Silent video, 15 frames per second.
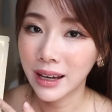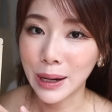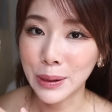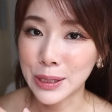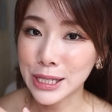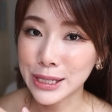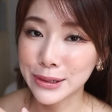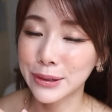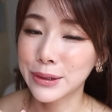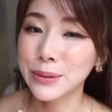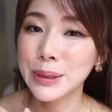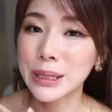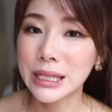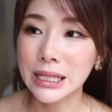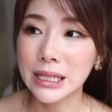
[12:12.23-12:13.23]
I'll just go
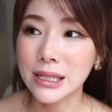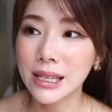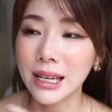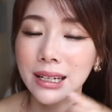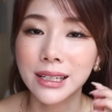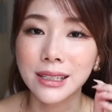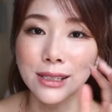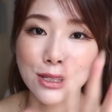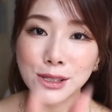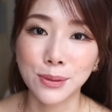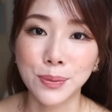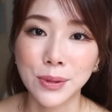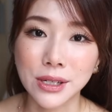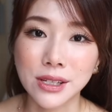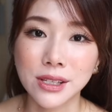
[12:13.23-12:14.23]
in with this and it
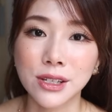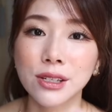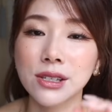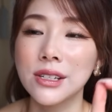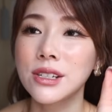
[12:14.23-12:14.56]
disappears because